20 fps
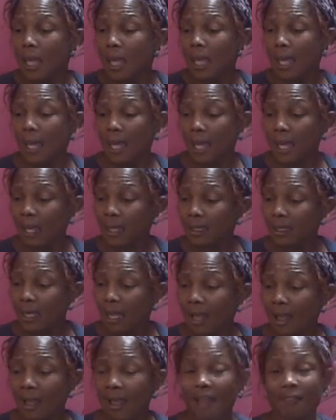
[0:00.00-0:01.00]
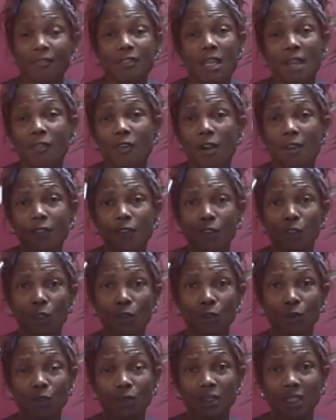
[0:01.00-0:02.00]
And I've never ever
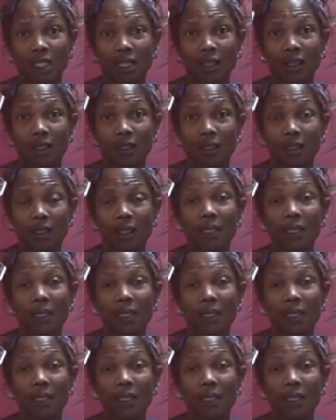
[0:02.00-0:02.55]
used it.